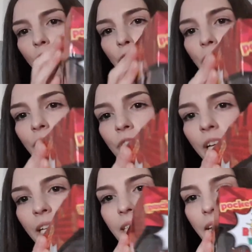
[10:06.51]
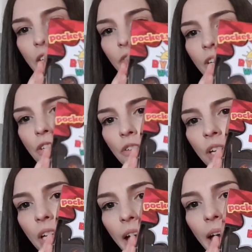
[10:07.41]
a few different accessories you
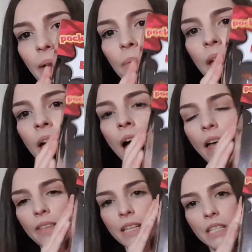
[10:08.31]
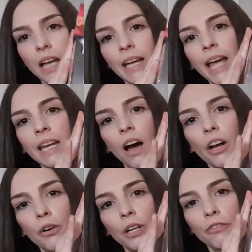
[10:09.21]
can get. This again, I
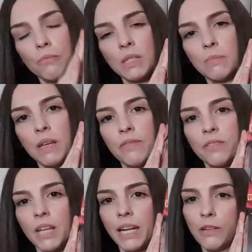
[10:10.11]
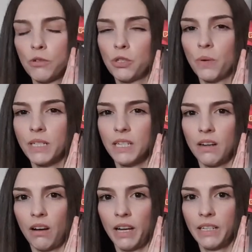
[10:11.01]
got it from Smith's and it was
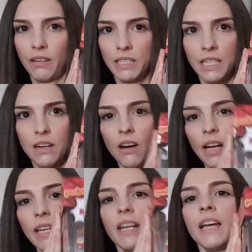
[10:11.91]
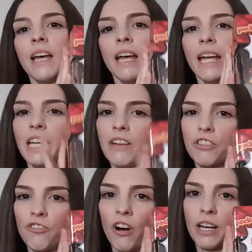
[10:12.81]
$29.99. He loves
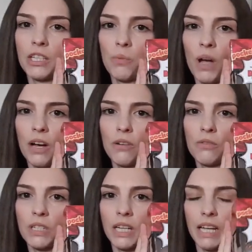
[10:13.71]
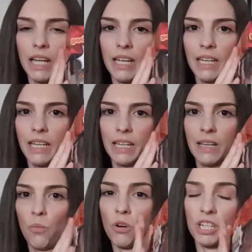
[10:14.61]
Ryan's World.
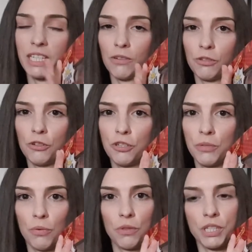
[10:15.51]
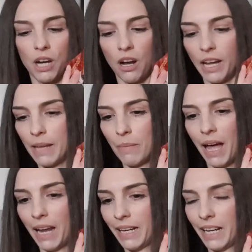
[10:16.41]
He watches it on YouTube all the time
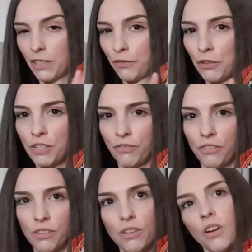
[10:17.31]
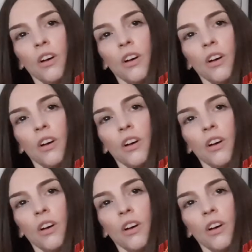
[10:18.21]
and he has a few different